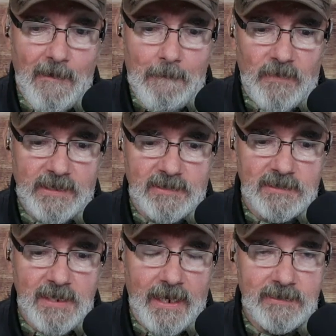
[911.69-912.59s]
this
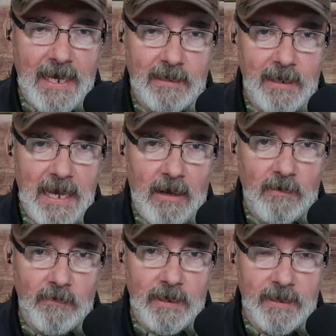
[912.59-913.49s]
is not exactly
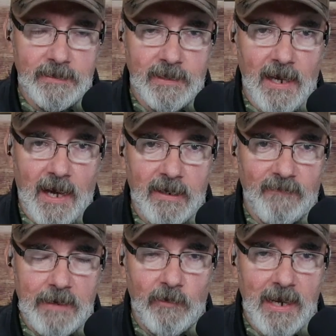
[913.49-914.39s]
how the God of
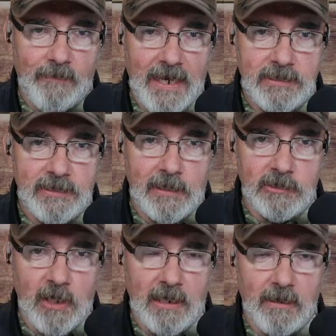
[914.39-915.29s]
Abraham, Isaac, and
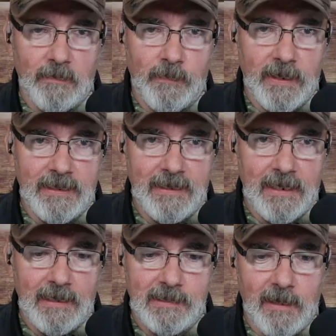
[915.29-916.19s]
Jacob
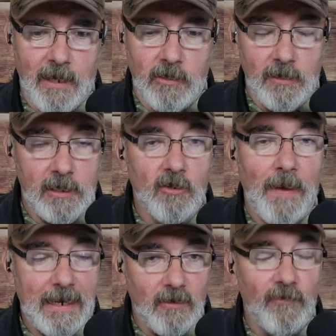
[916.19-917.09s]
did it, you need to go
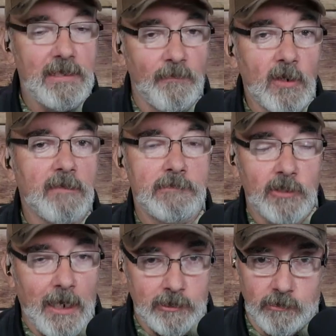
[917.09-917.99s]
back and read the book of
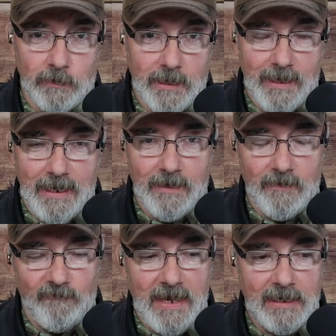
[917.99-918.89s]
Joshua. And
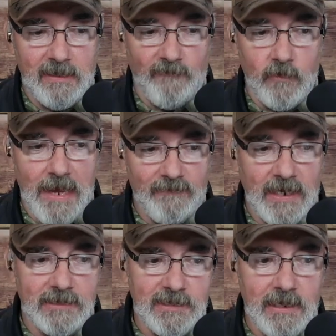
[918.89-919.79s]
in fact, if you have
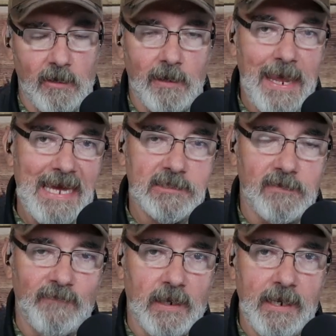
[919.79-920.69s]
not seen our
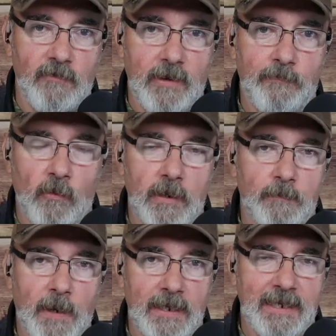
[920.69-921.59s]
last Velain
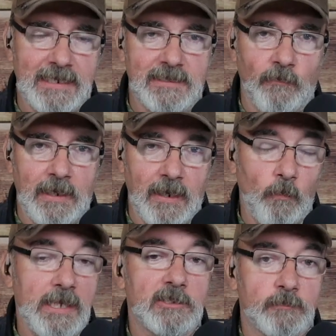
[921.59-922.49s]
Report podcast that we
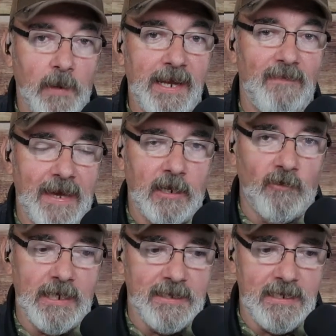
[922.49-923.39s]
did, we explained that in
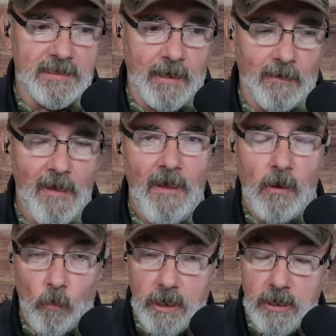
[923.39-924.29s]
great detail,
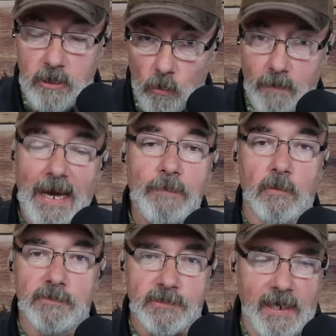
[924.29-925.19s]
what your
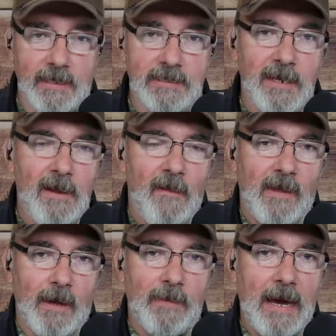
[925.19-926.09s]
Bible says
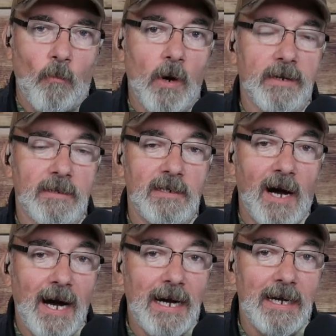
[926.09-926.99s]
about what
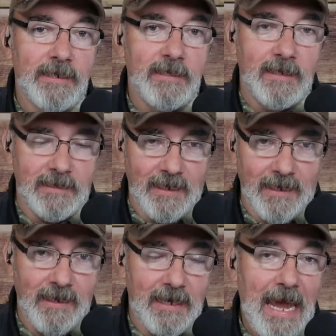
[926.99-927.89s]
God
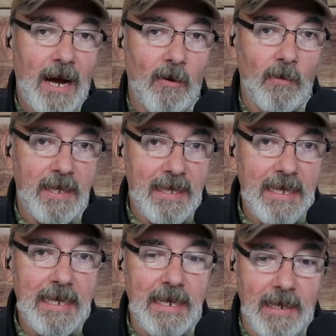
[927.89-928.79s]
did and how
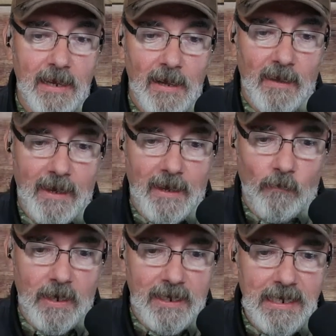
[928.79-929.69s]
he,
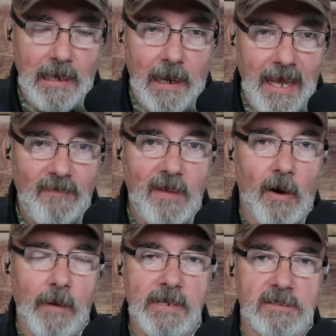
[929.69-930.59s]
when he led the
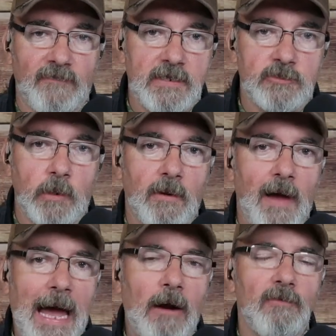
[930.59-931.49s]
armies of Israel,
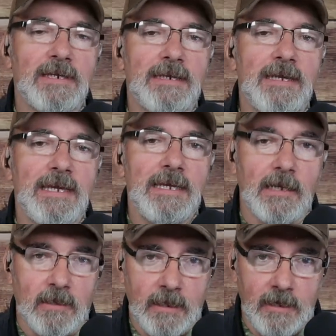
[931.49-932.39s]
how did he
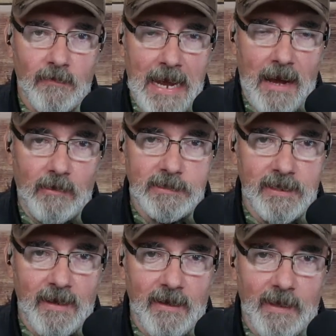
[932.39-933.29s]
clear out
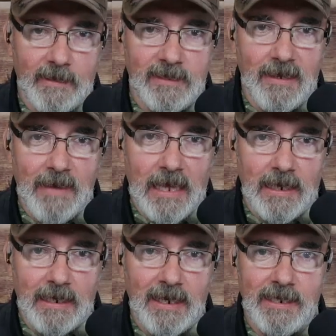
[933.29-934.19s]
the
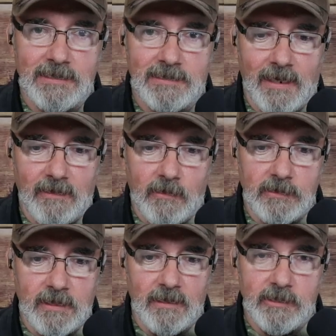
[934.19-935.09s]
Amalekites and
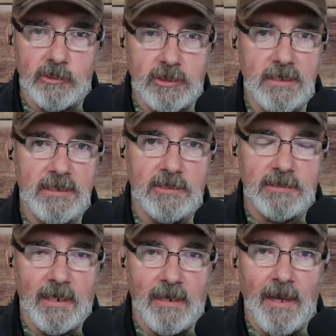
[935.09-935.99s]
those in
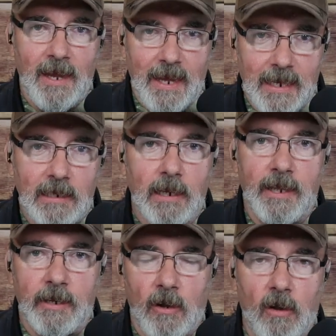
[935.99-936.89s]
Lachish and
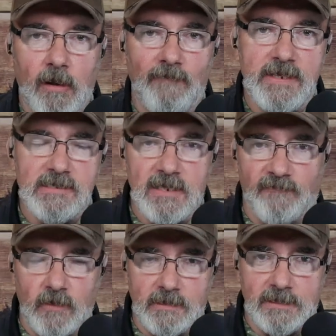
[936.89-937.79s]
Eglon and all of these
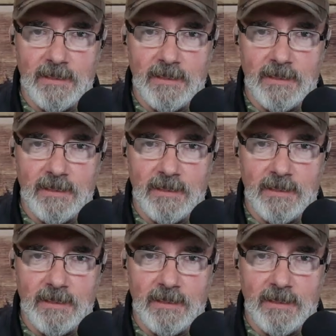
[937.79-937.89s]
different